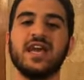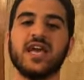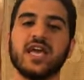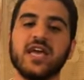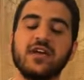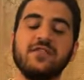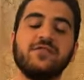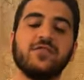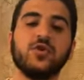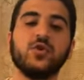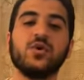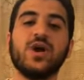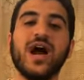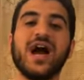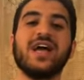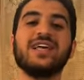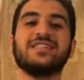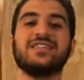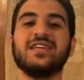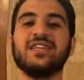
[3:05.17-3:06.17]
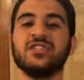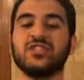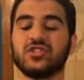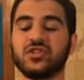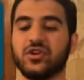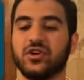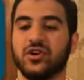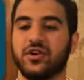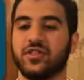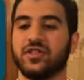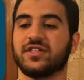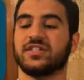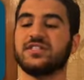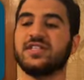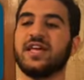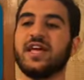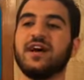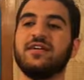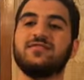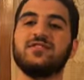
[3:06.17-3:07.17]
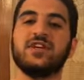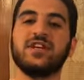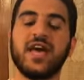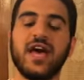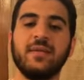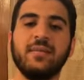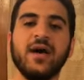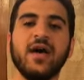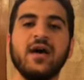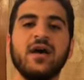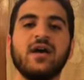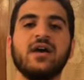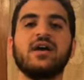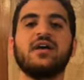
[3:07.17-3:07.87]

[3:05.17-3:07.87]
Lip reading: if you guys enter the state of Janaba,